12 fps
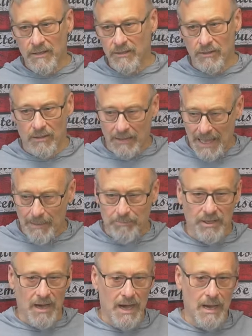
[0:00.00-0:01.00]
you know,
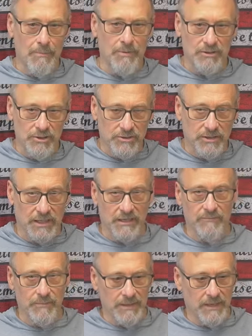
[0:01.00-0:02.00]
laptop, and just to
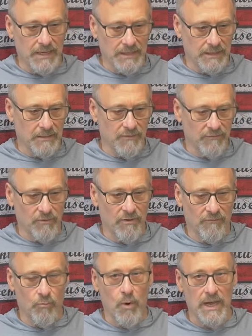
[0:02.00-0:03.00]
give me an idea of,
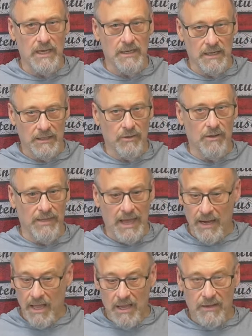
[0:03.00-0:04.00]
of weight and all that.